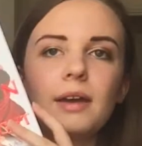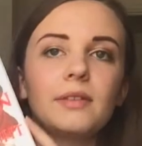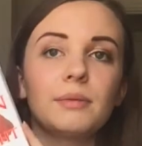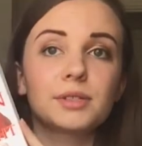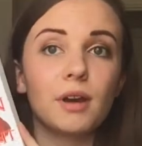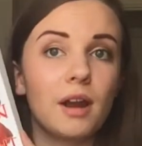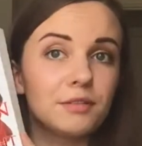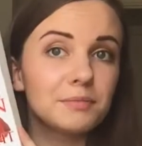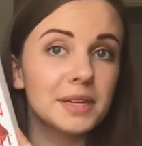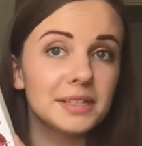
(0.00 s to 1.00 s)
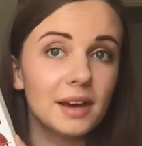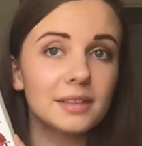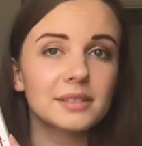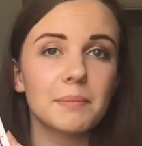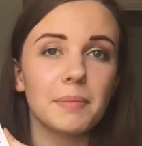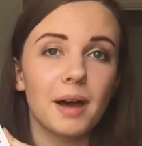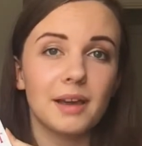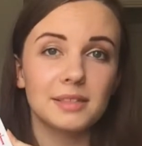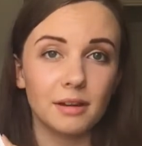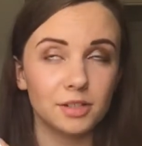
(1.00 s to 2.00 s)
and that was Crown of Midnight by
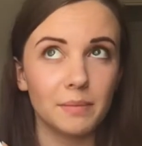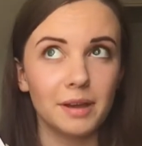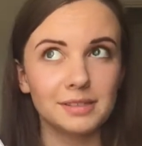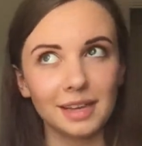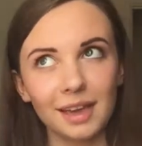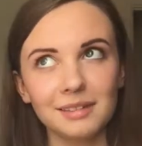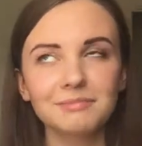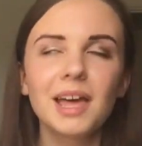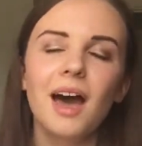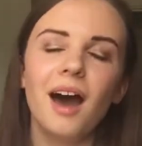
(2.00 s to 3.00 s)
Sarah J Maas again.